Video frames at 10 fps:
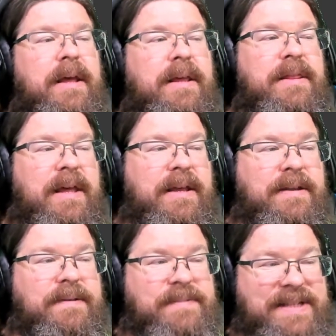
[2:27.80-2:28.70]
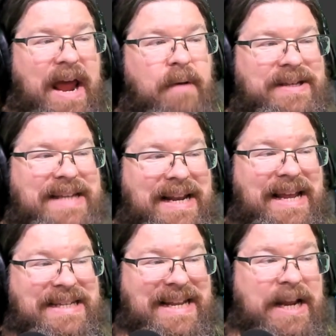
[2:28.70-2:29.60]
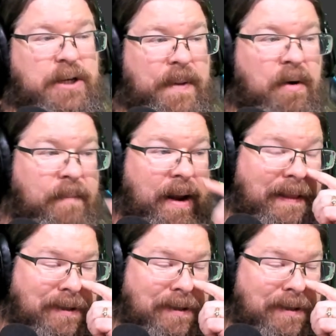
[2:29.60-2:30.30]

the stat reset is at HP remaining.